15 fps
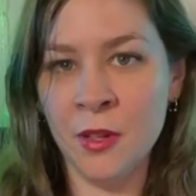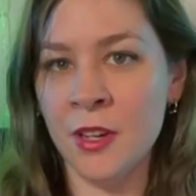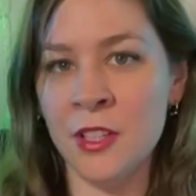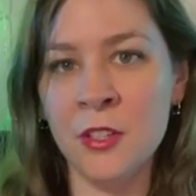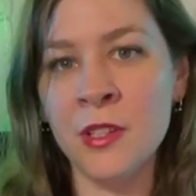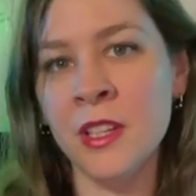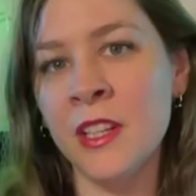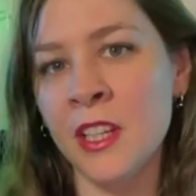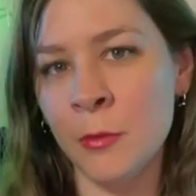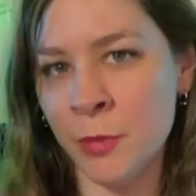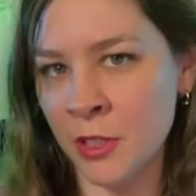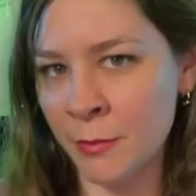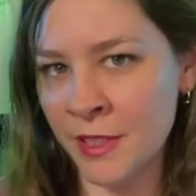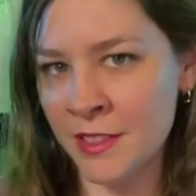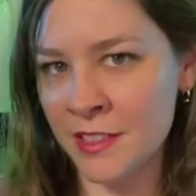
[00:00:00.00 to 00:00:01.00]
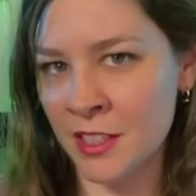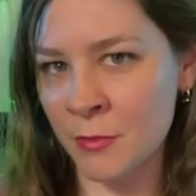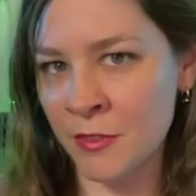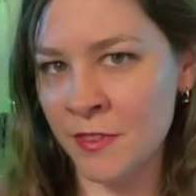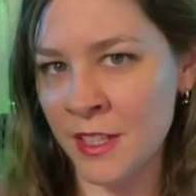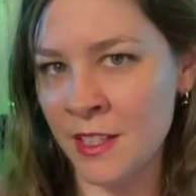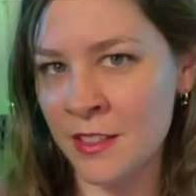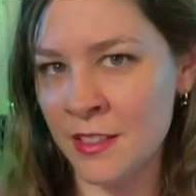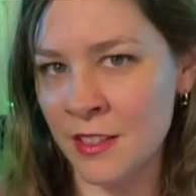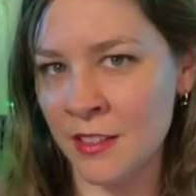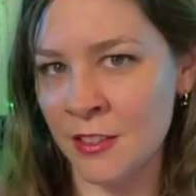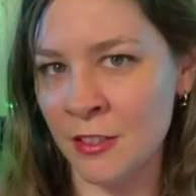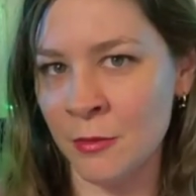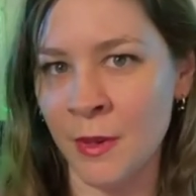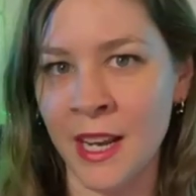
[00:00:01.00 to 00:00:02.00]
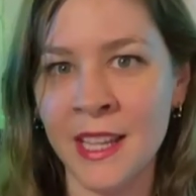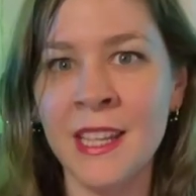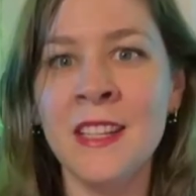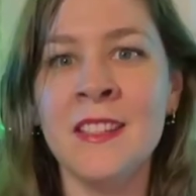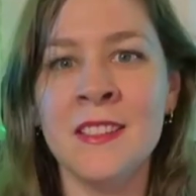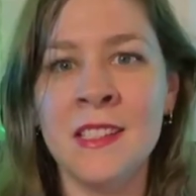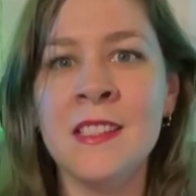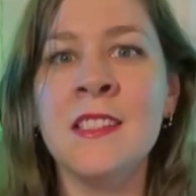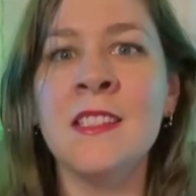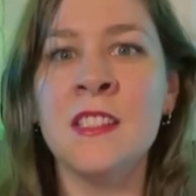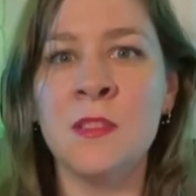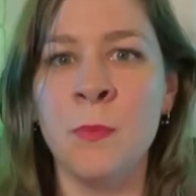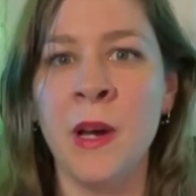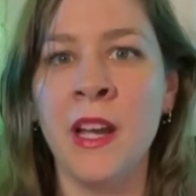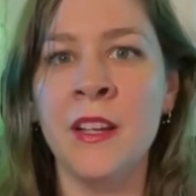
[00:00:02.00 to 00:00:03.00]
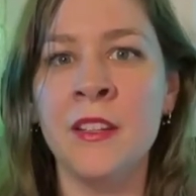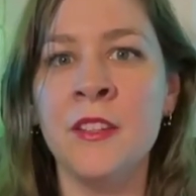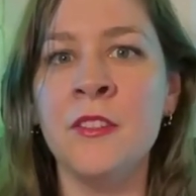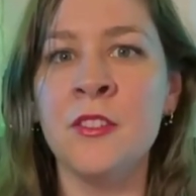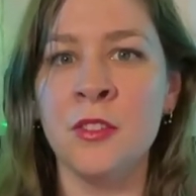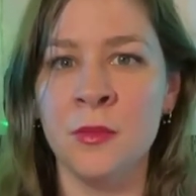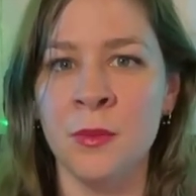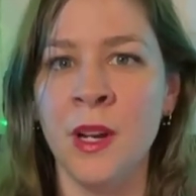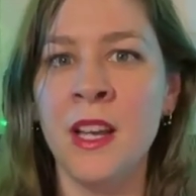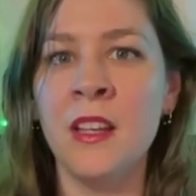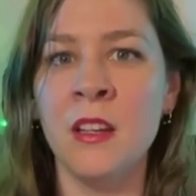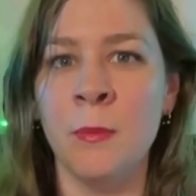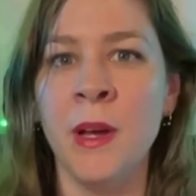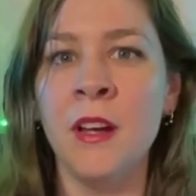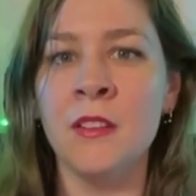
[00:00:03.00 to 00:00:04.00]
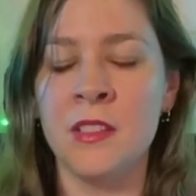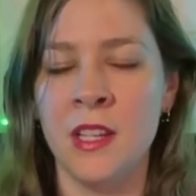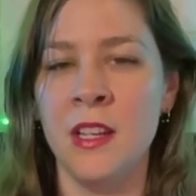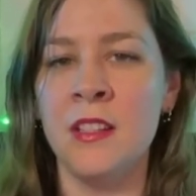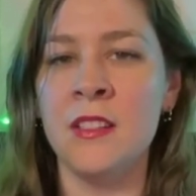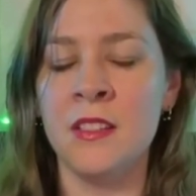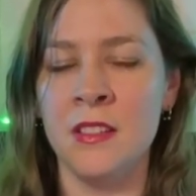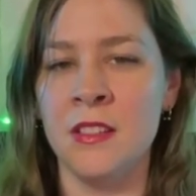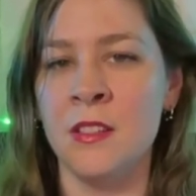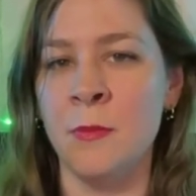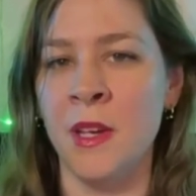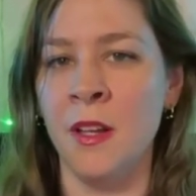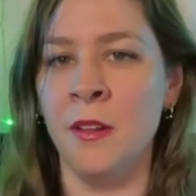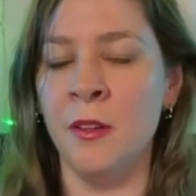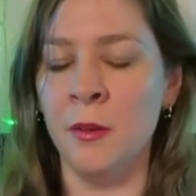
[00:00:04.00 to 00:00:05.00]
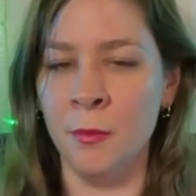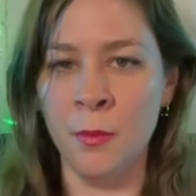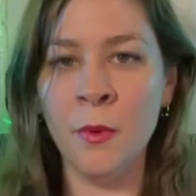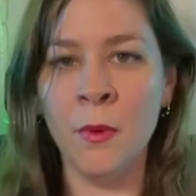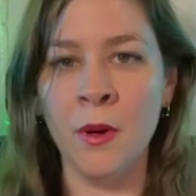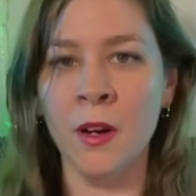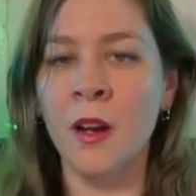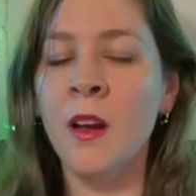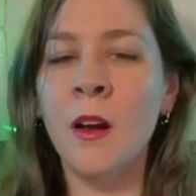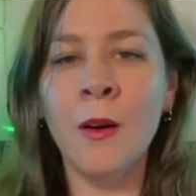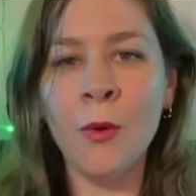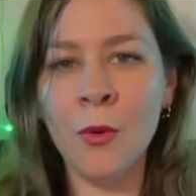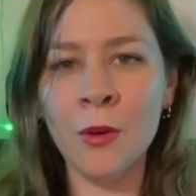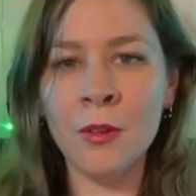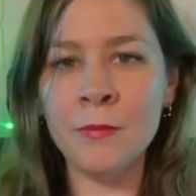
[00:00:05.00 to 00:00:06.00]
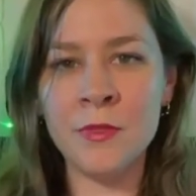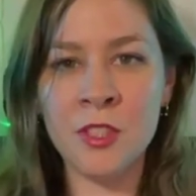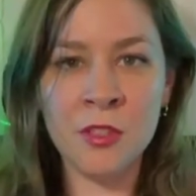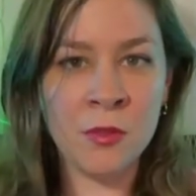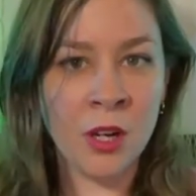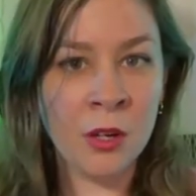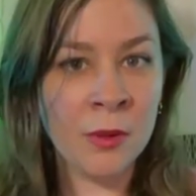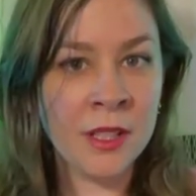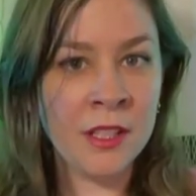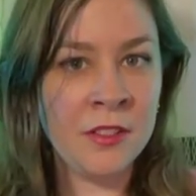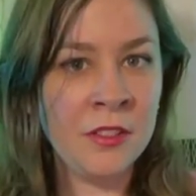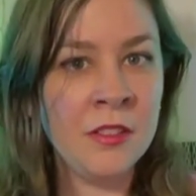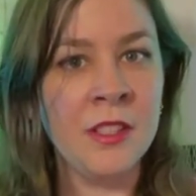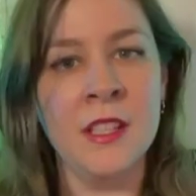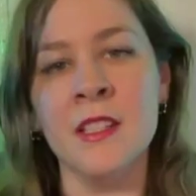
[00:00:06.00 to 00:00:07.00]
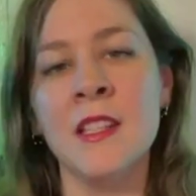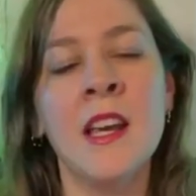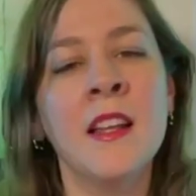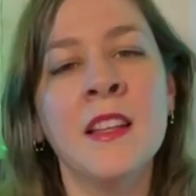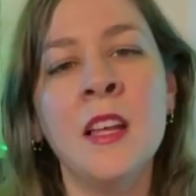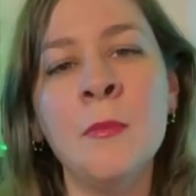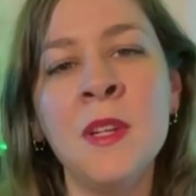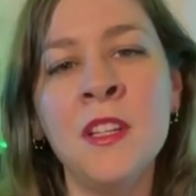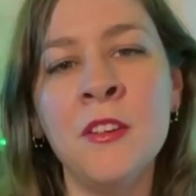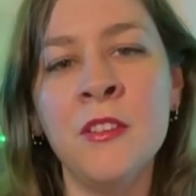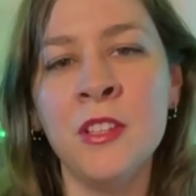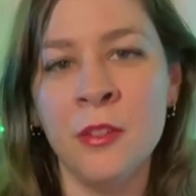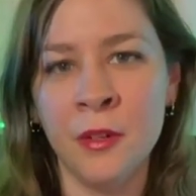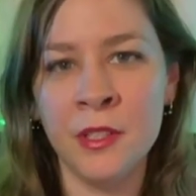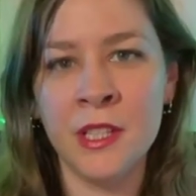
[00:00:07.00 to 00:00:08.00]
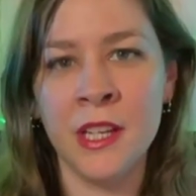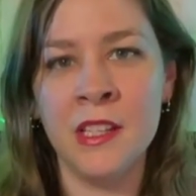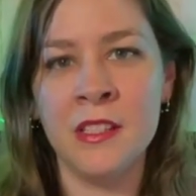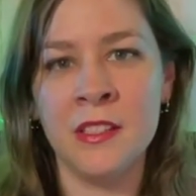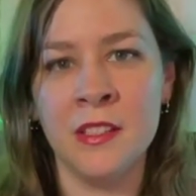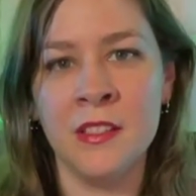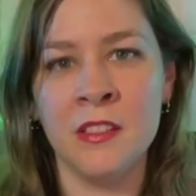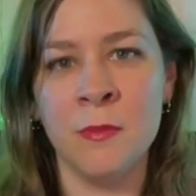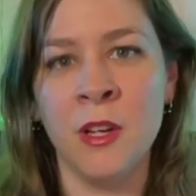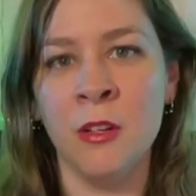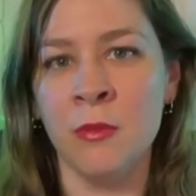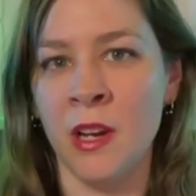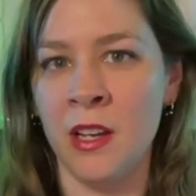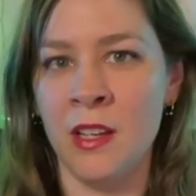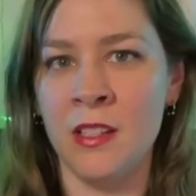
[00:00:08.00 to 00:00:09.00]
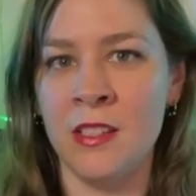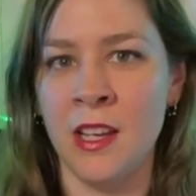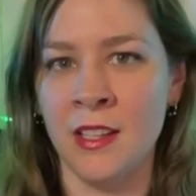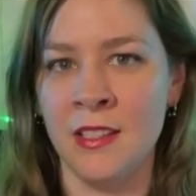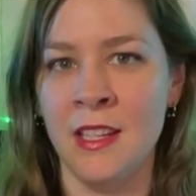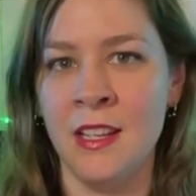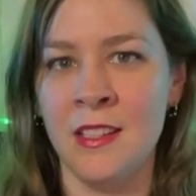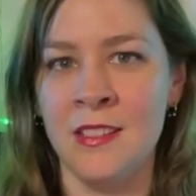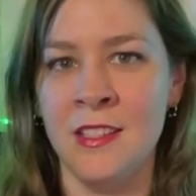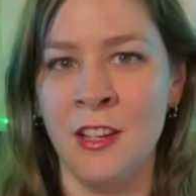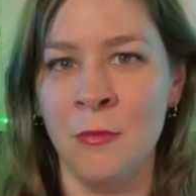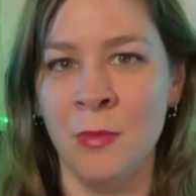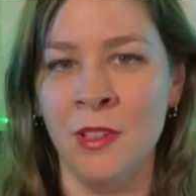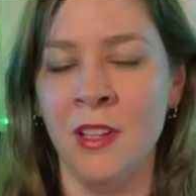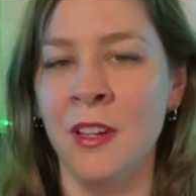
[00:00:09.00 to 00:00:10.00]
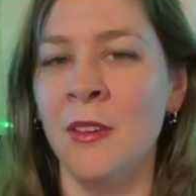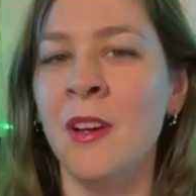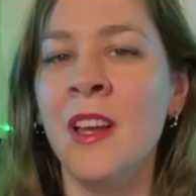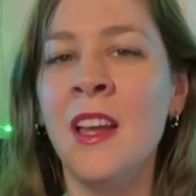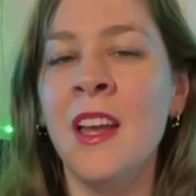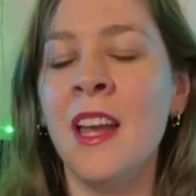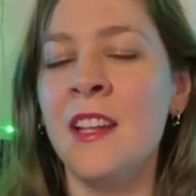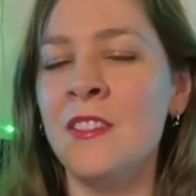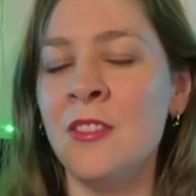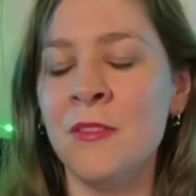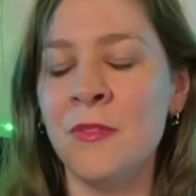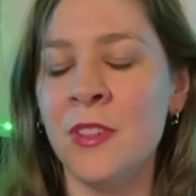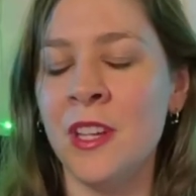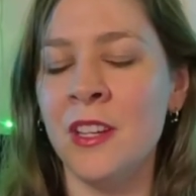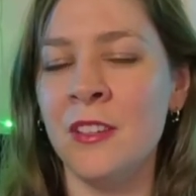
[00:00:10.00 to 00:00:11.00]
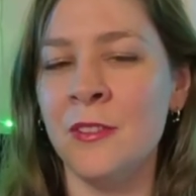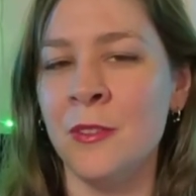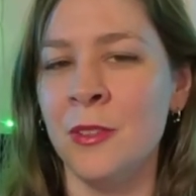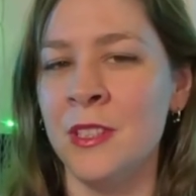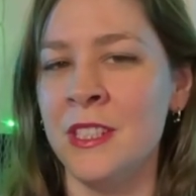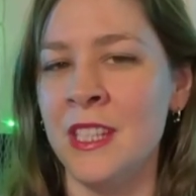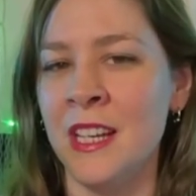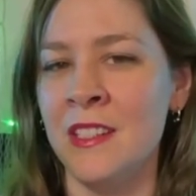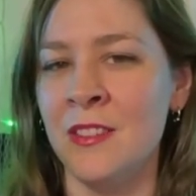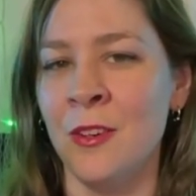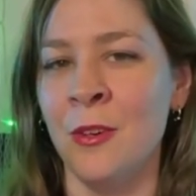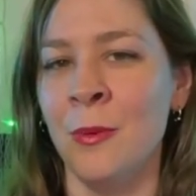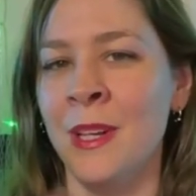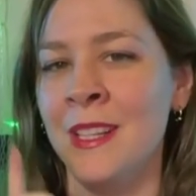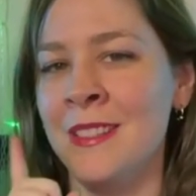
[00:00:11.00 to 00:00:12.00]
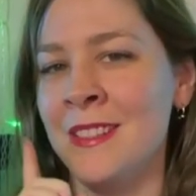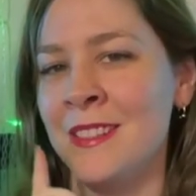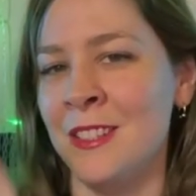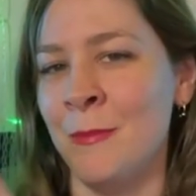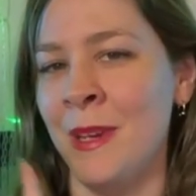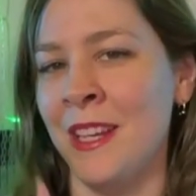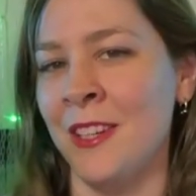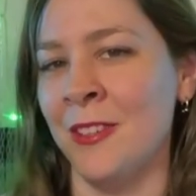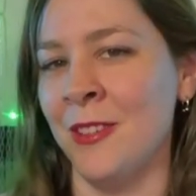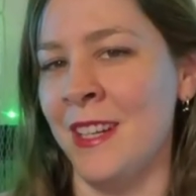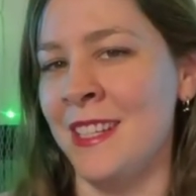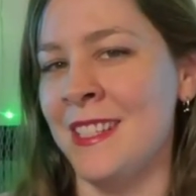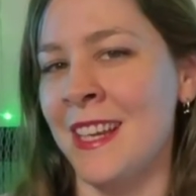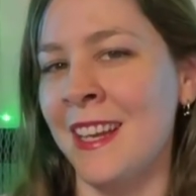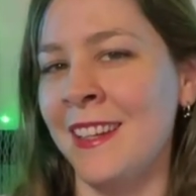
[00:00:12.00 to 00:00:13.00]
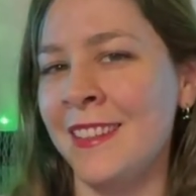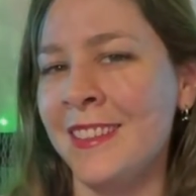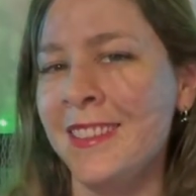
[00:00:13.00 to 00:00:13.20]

are you going to implement some of these in your writing? Does this inspire you to write about taste and smell more? Or do you already do this? Let me know your taste and smell writing techniques down below. And don't forget, of course, as always, to make it a great day.